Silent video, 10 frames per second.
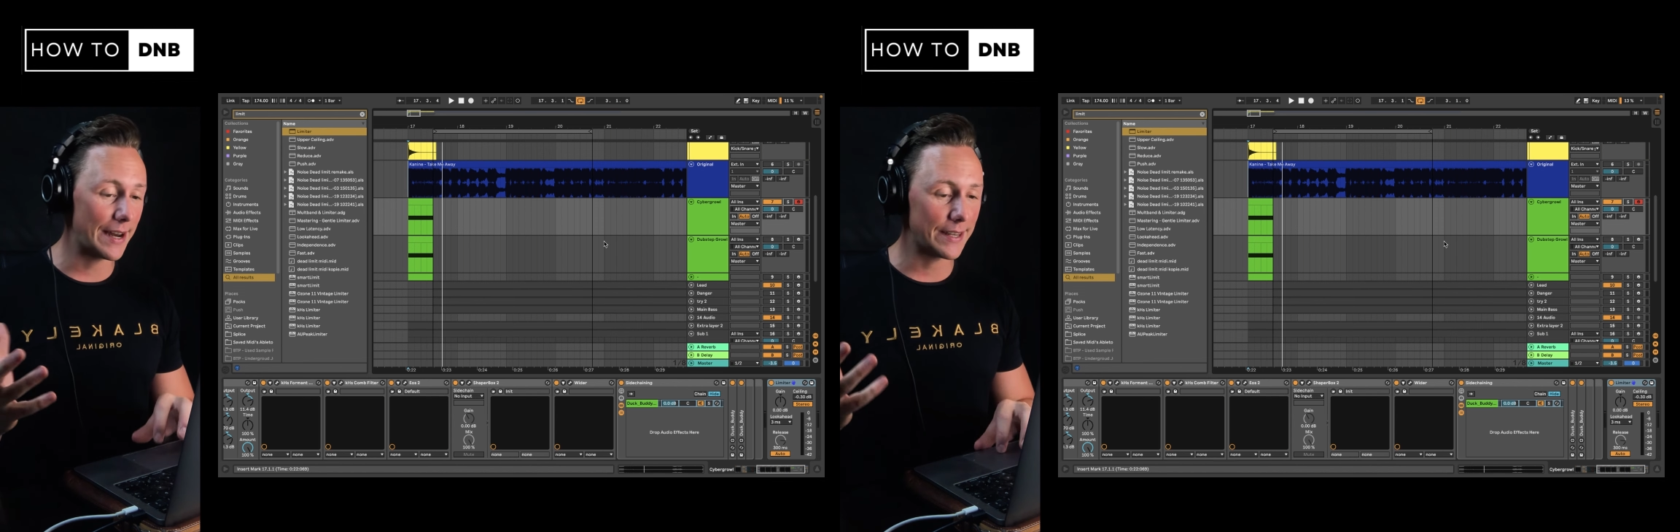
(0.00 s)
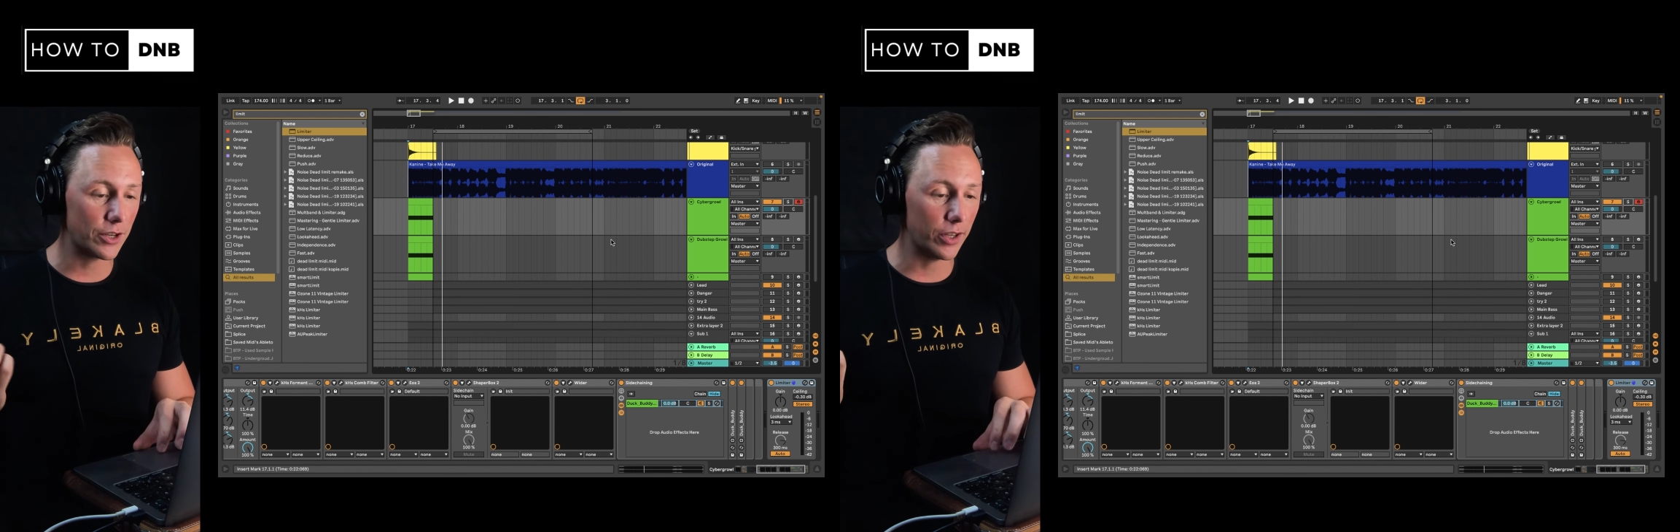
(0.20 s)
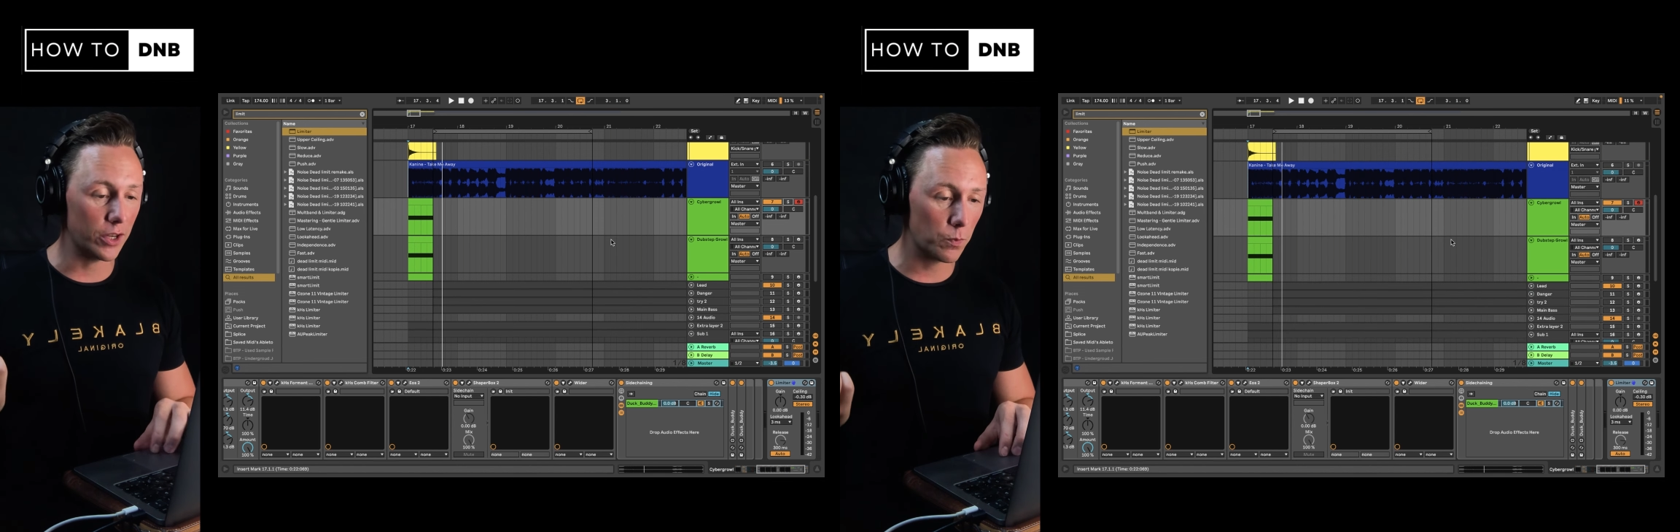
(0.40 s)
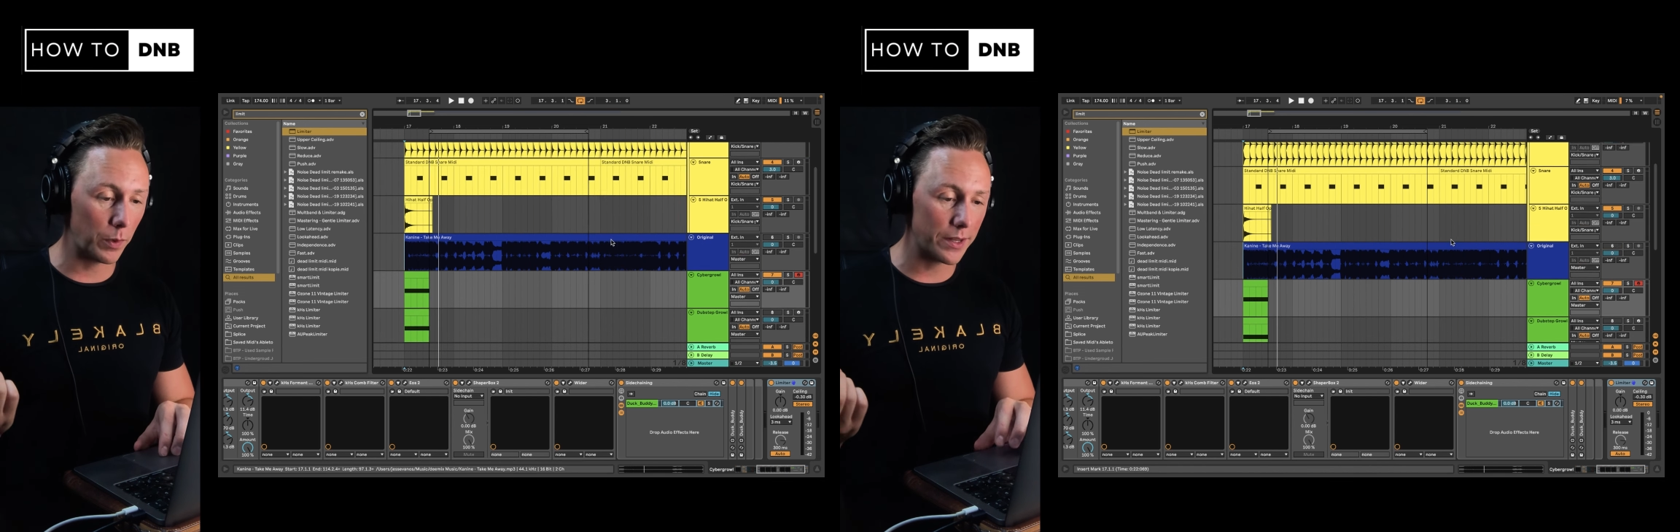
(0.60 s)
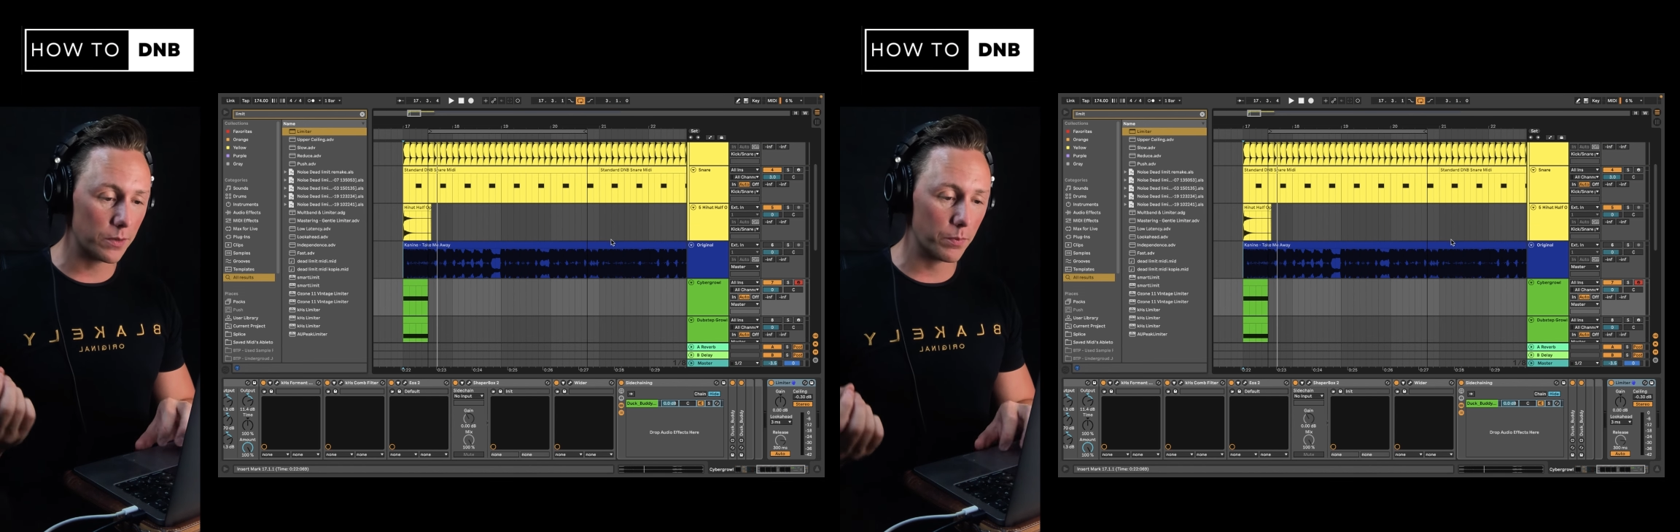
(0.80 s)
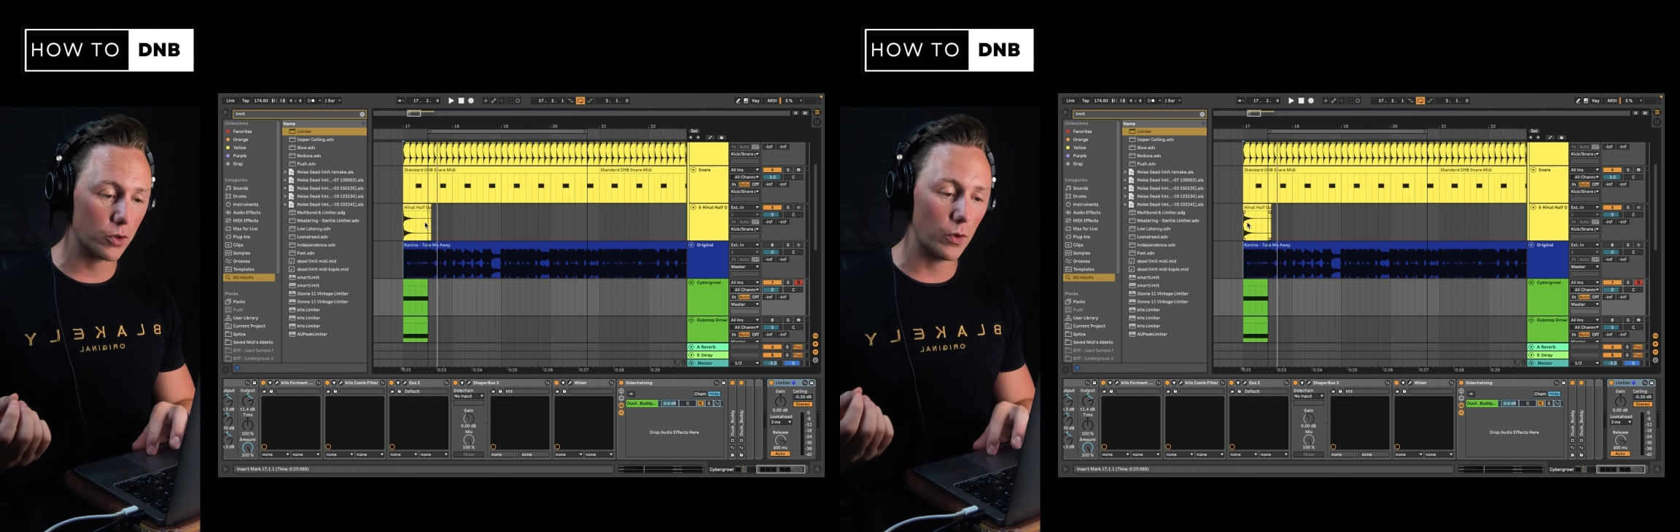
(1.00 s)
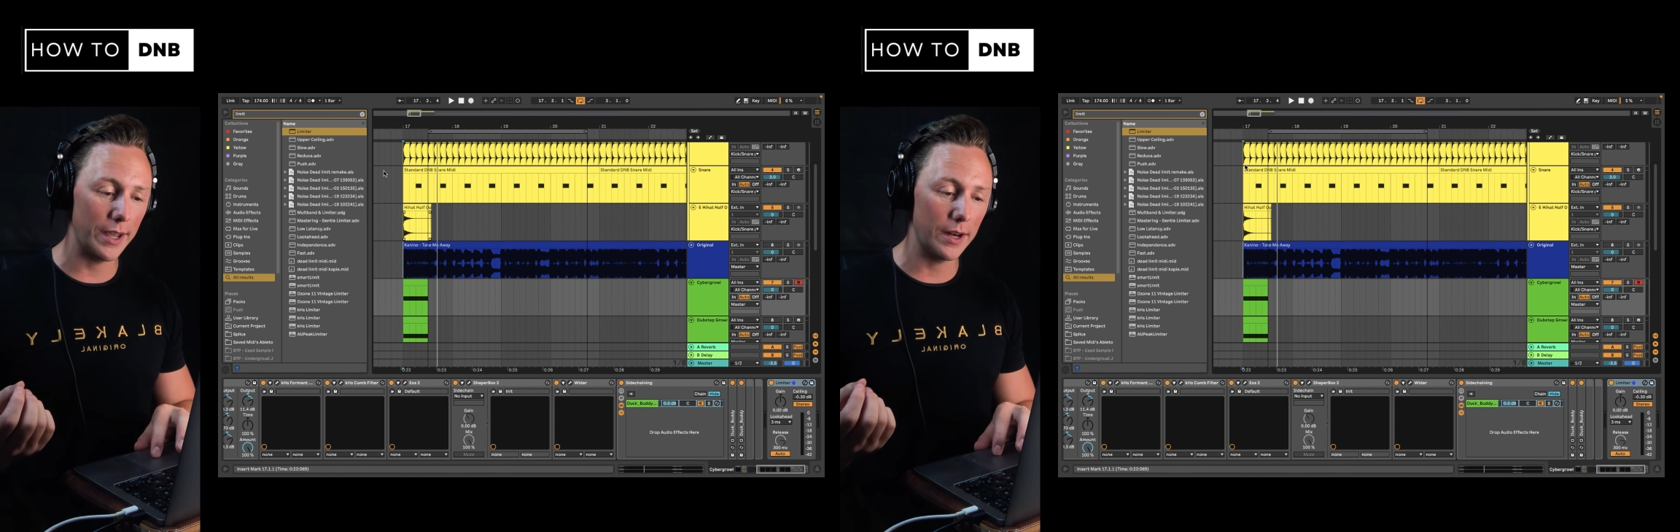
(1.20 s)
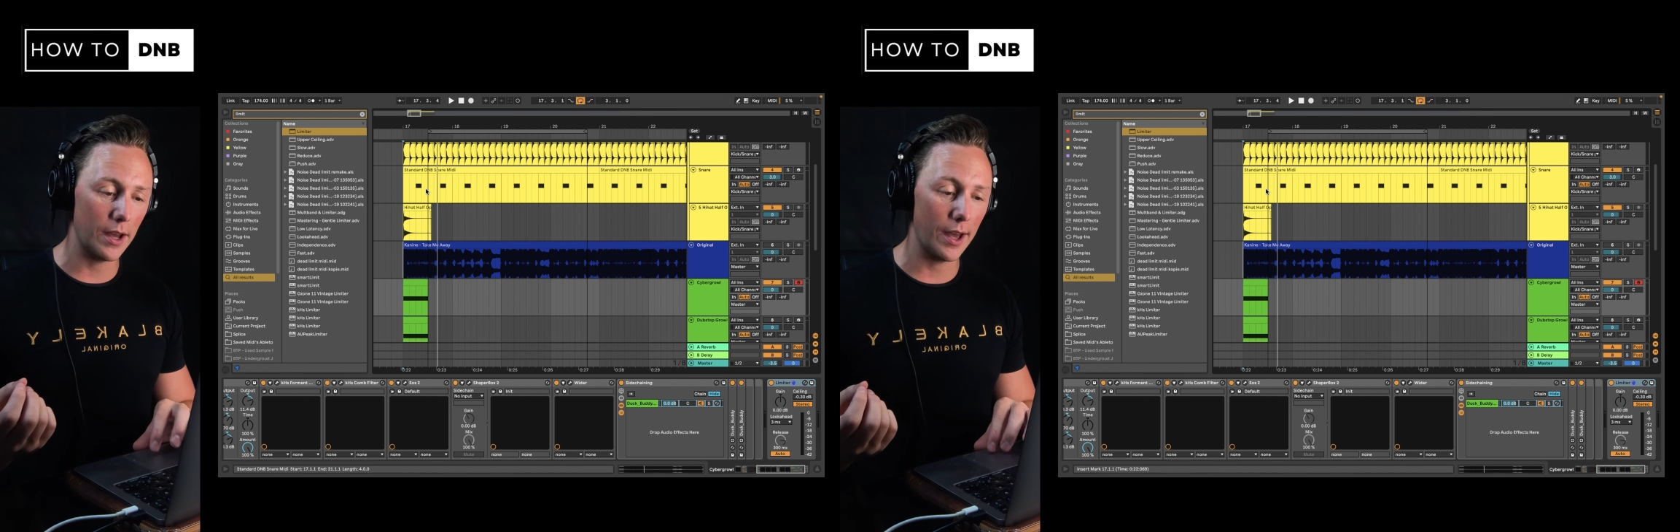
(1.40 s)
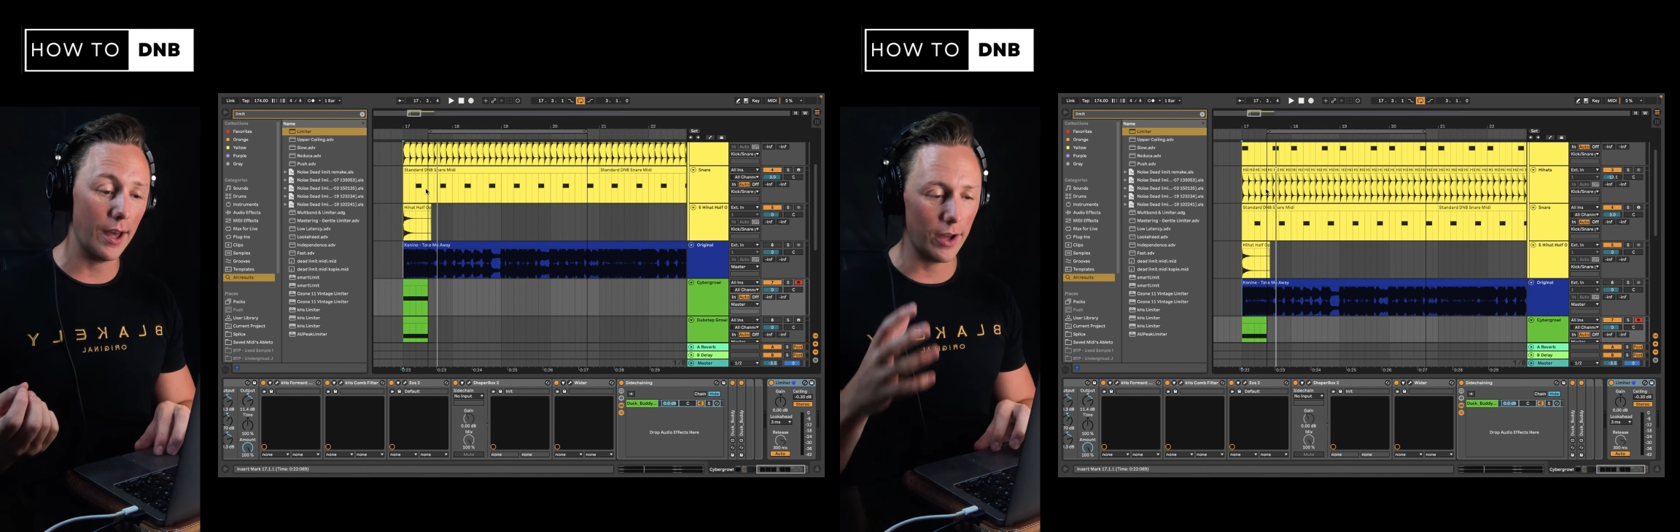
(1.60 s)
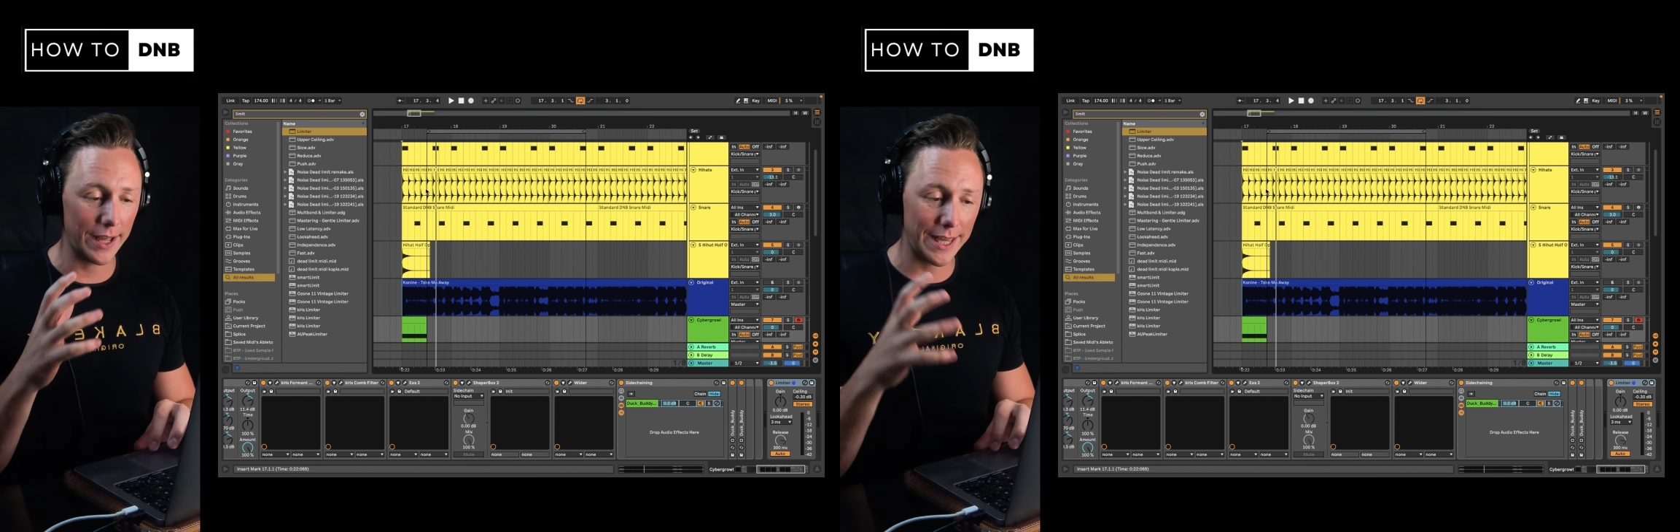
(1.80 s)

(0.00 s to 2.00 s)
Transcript: that it's actually a split between a